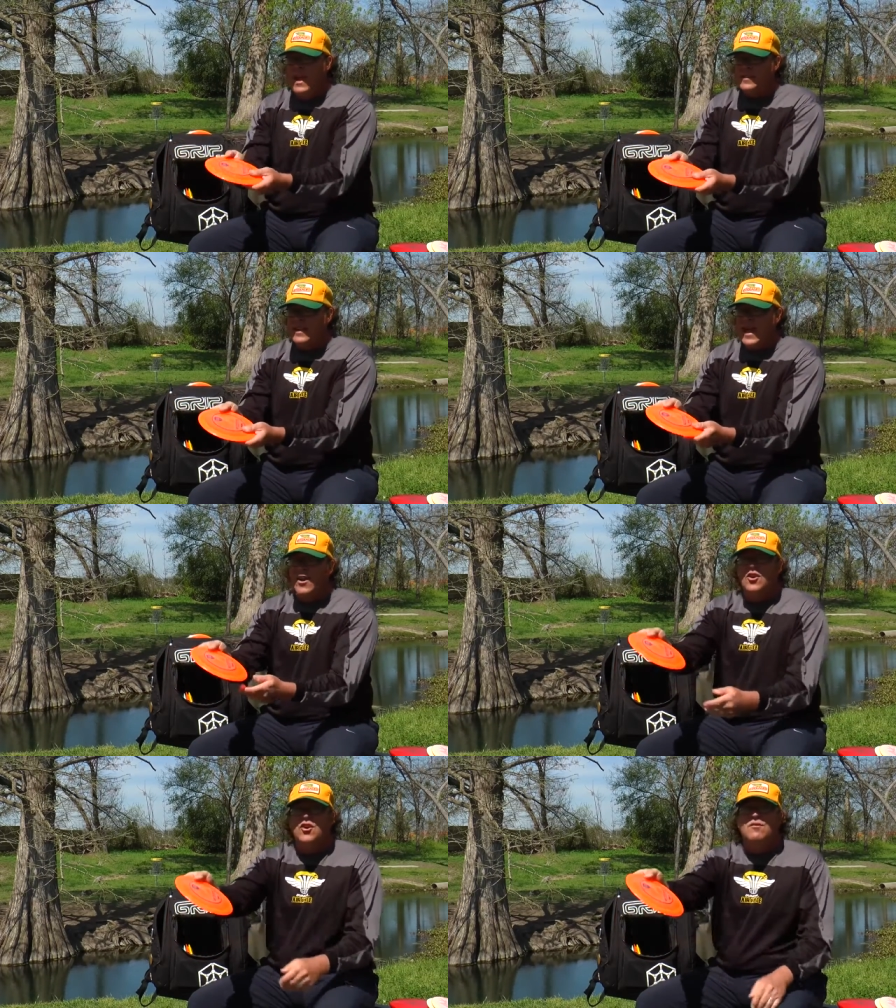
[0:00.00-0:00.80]
It's got
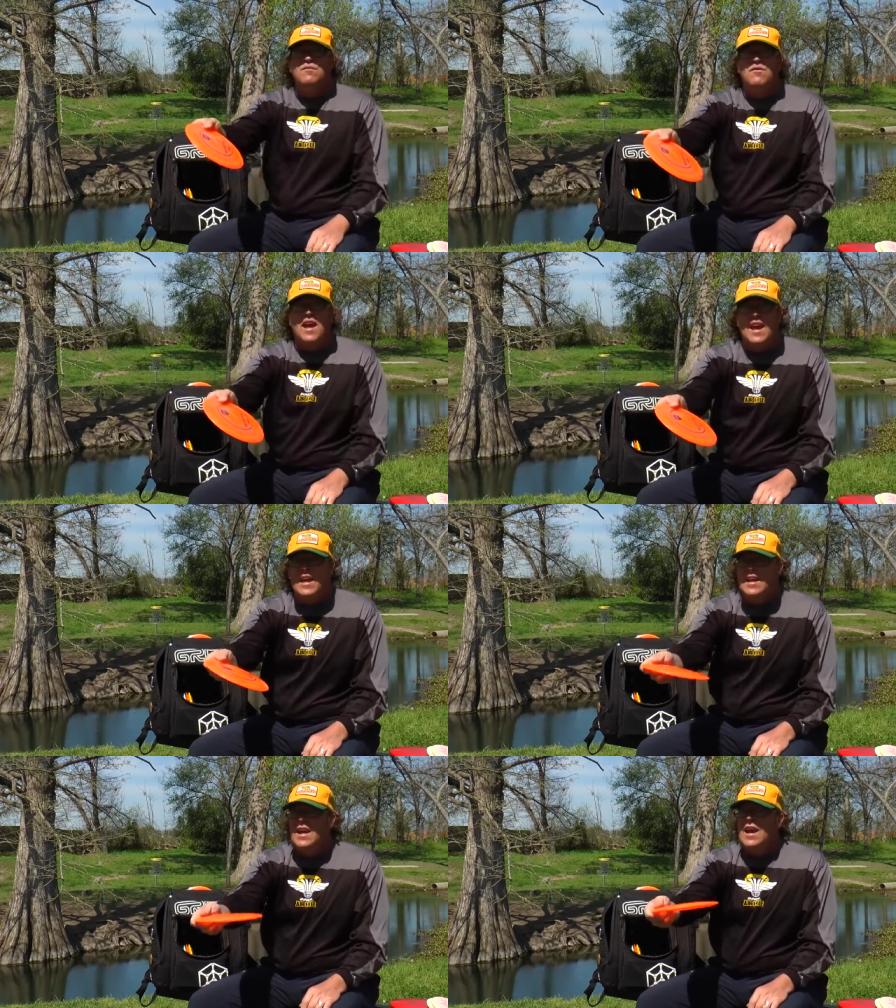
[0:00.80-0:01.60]
a good
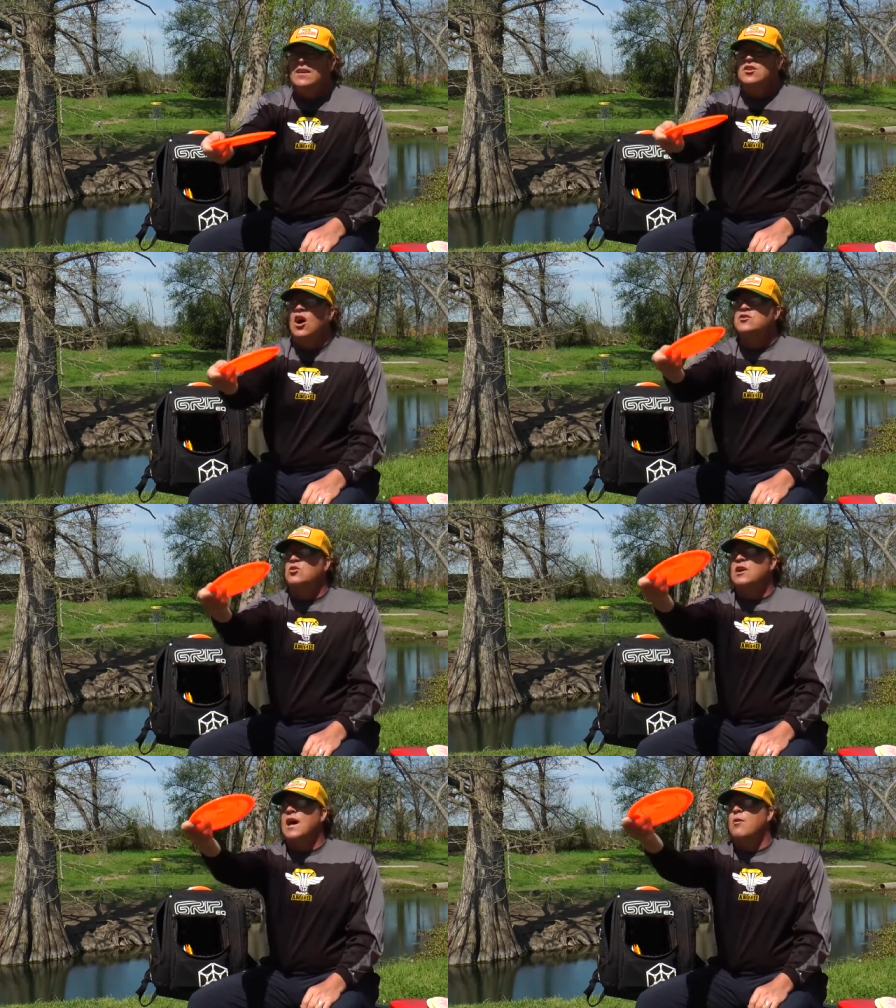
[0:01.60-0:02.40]
fade. It's
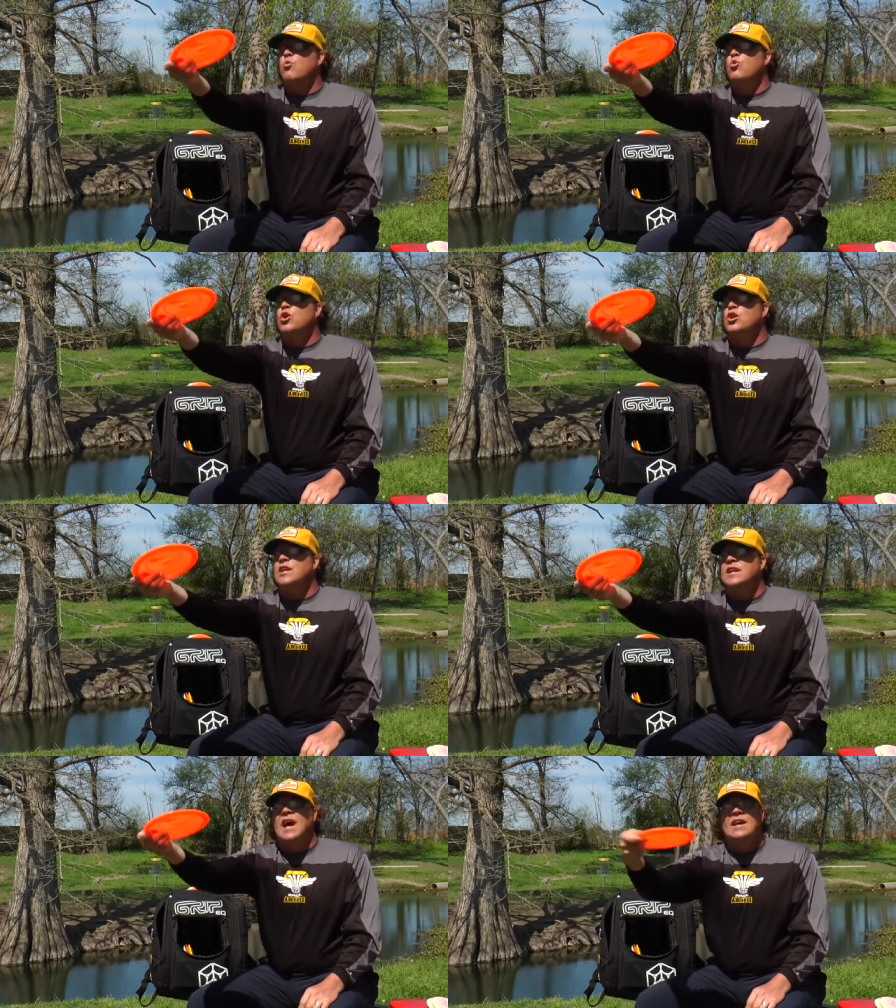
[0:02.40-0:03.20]
also got a
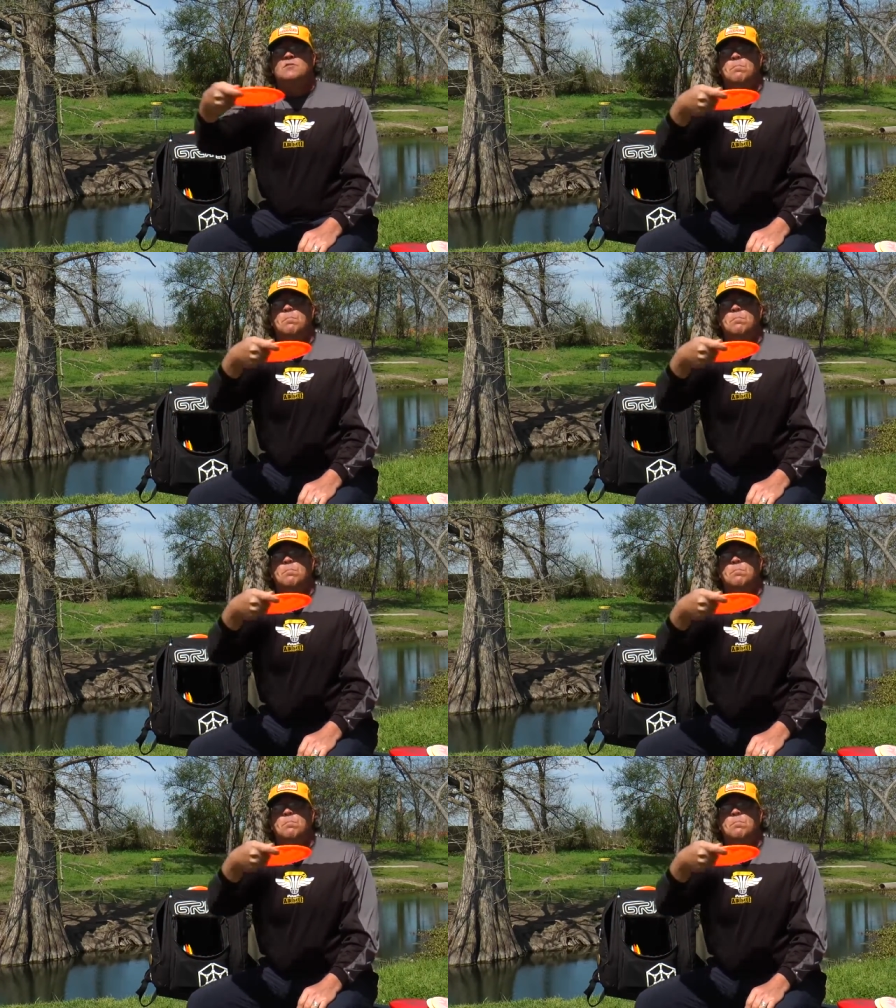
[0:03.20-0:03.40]
really nice